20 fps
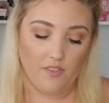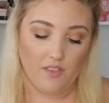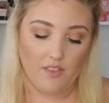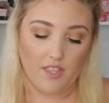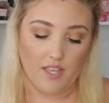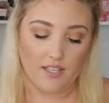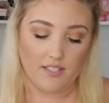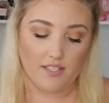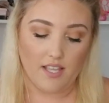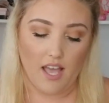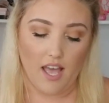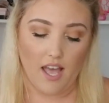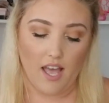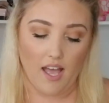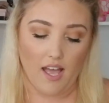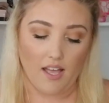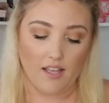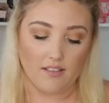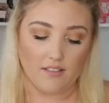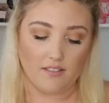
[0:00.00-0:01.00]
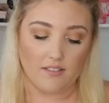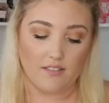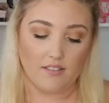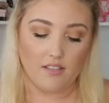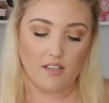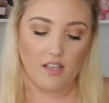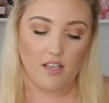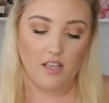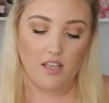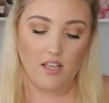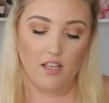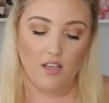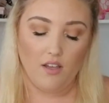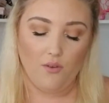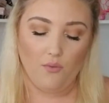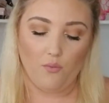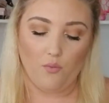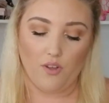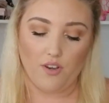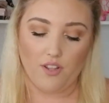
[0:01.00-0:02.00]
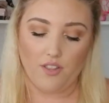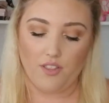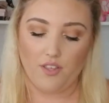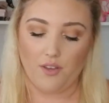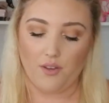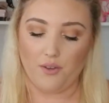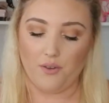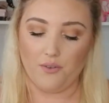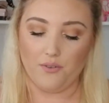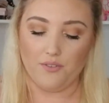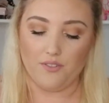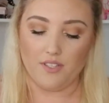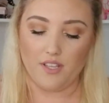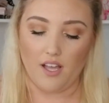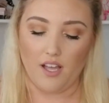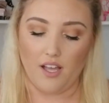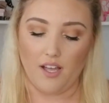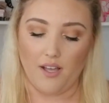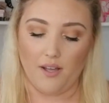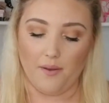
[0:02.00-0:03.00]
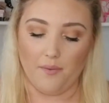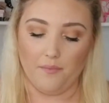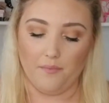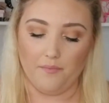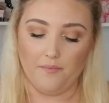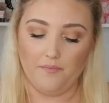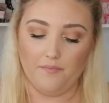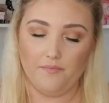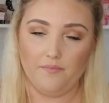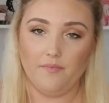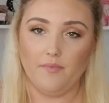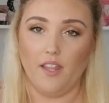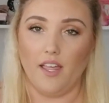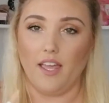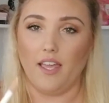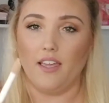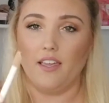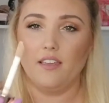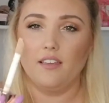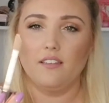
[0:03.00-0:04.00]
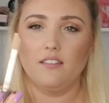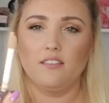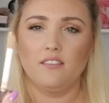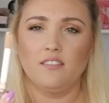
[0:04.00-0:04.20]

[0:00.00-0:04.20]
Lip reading: This has one of those like